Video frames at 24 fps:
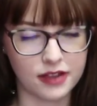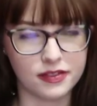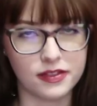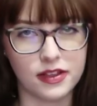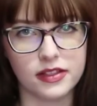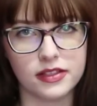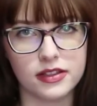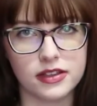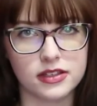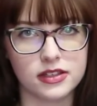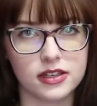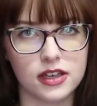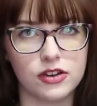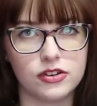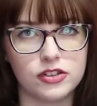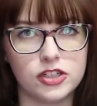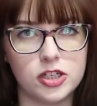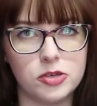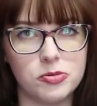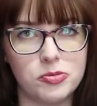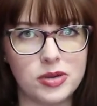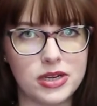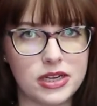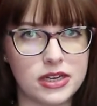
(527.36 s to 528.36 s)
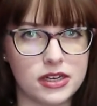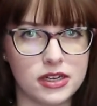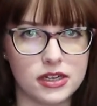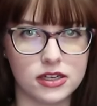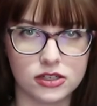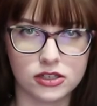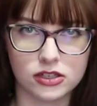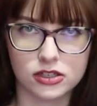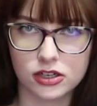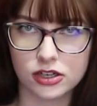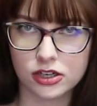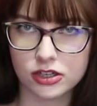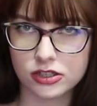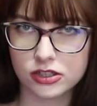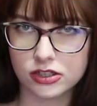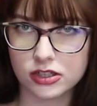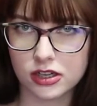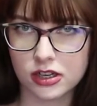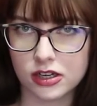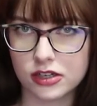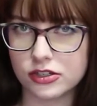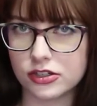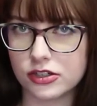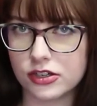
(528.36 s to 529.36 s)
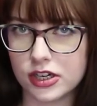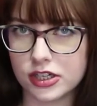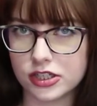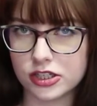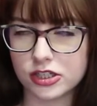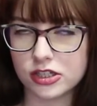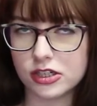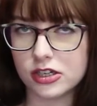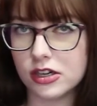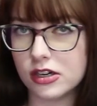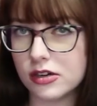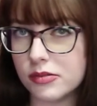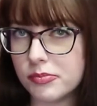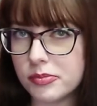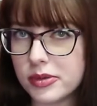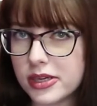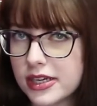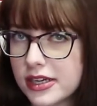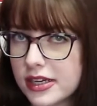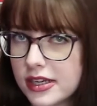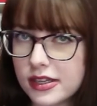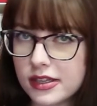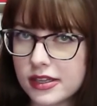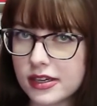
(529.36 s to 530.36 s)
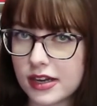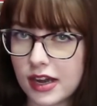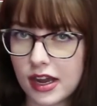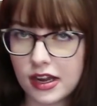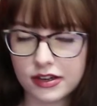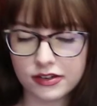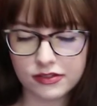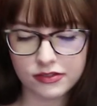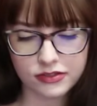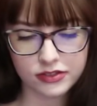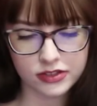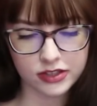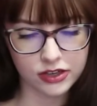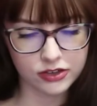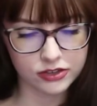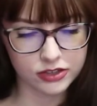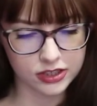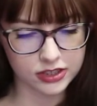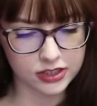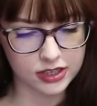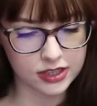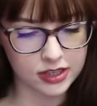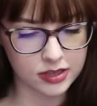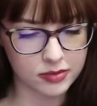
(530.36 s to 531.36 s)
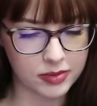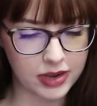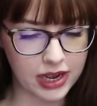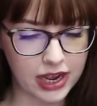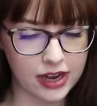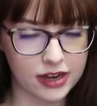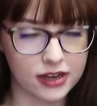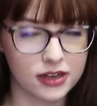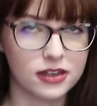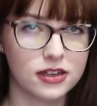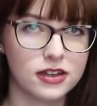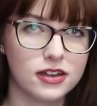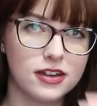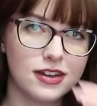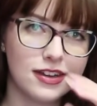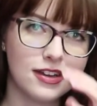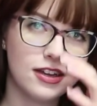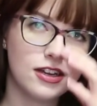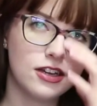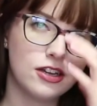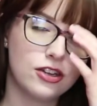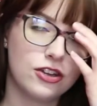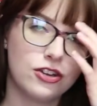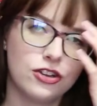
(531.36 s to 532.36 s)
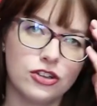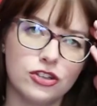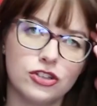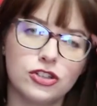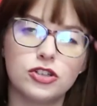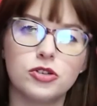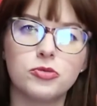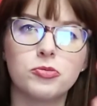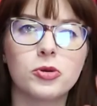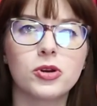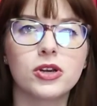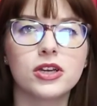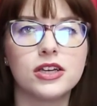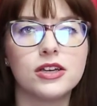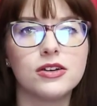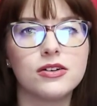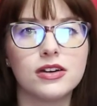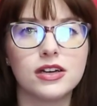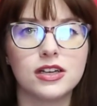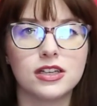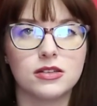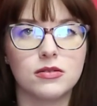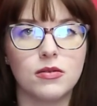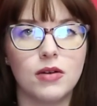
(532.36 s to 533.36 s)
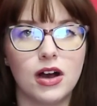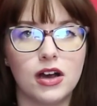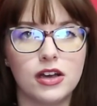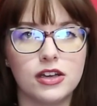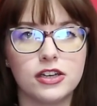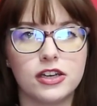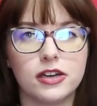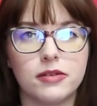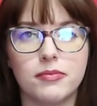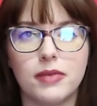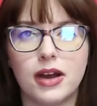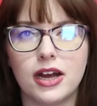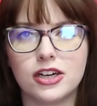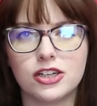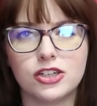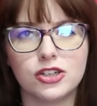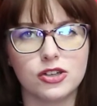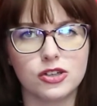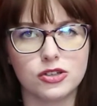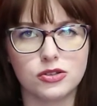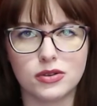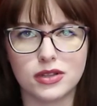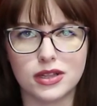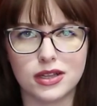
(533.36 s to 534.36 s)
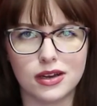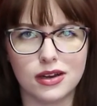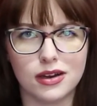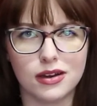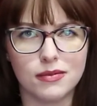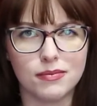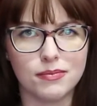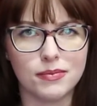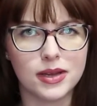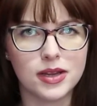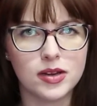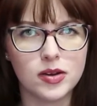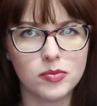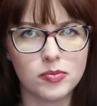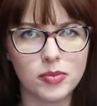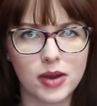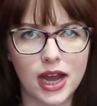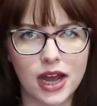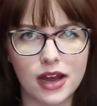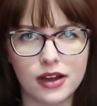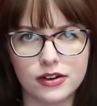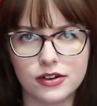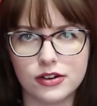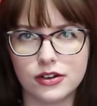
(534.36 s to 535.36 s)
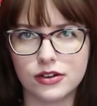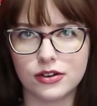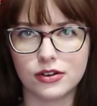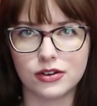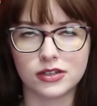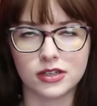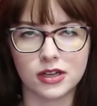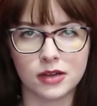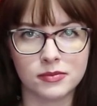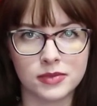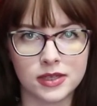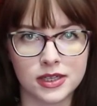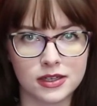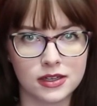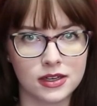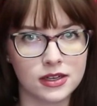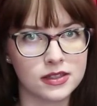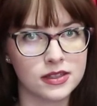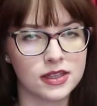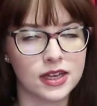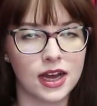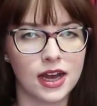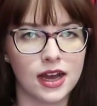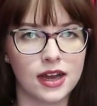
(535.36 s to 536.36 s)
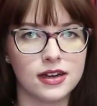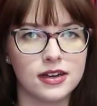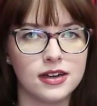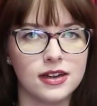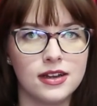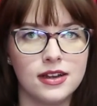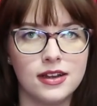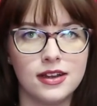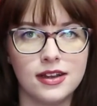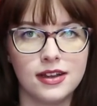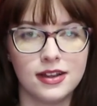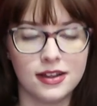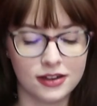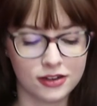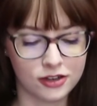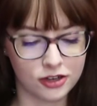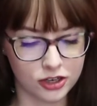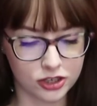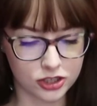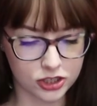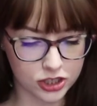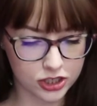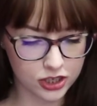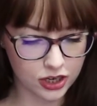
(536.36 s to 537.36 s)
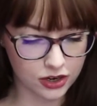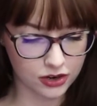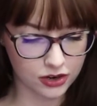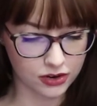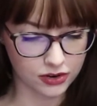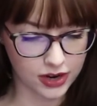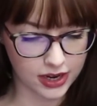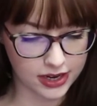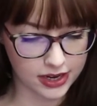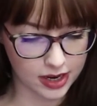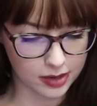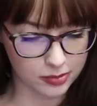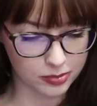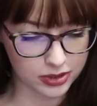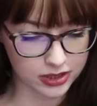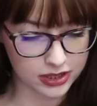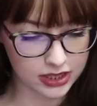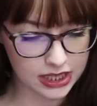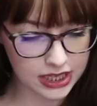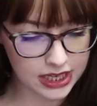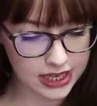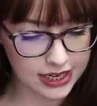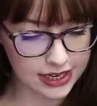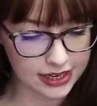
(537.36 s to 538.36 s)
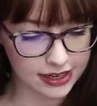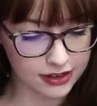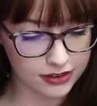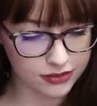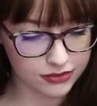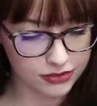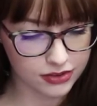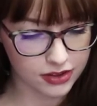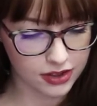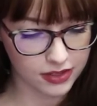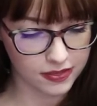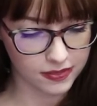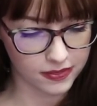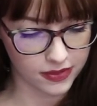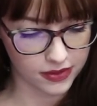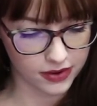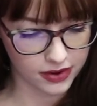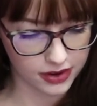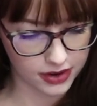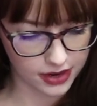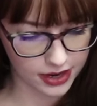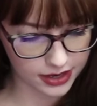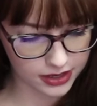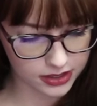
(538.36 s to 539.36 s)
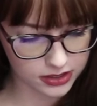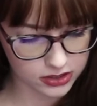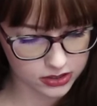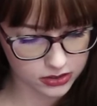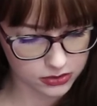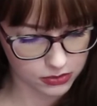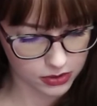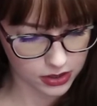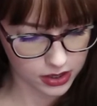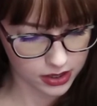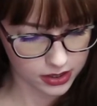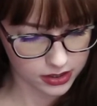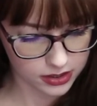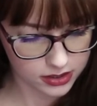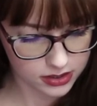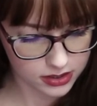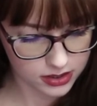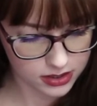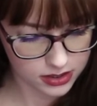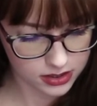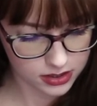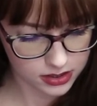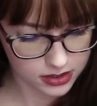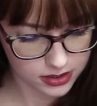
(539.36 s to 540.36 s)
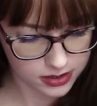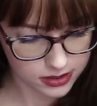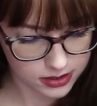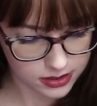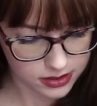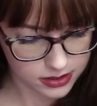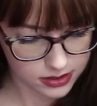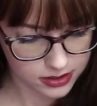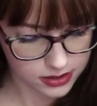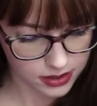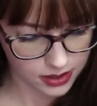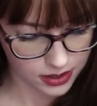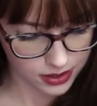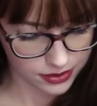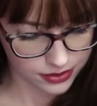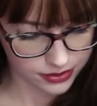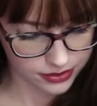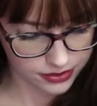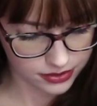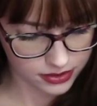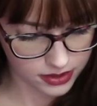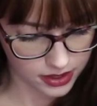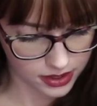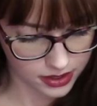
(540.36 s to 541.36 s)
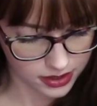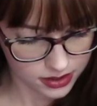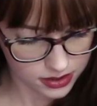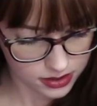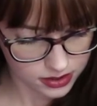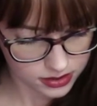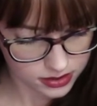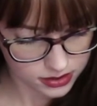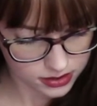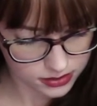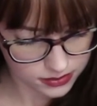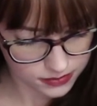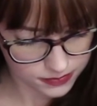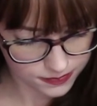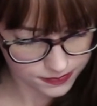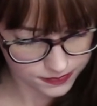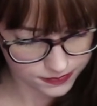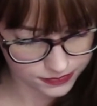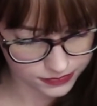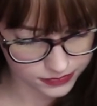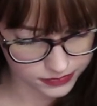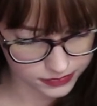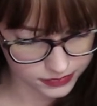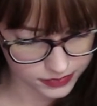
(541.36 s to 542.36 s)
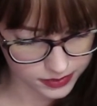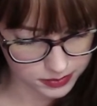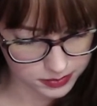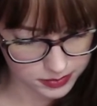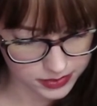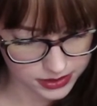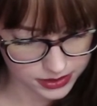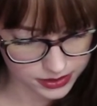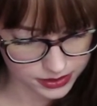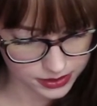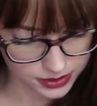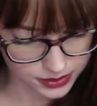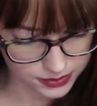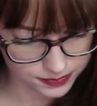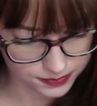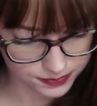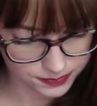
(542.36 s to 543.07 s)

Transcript: And then the slouchy beanie is just a traditional beanie that kind of slouches at the back. Super cute as well. You can match those with a mitten pattern or something like that. Good to go. And I believe the next one, let me see.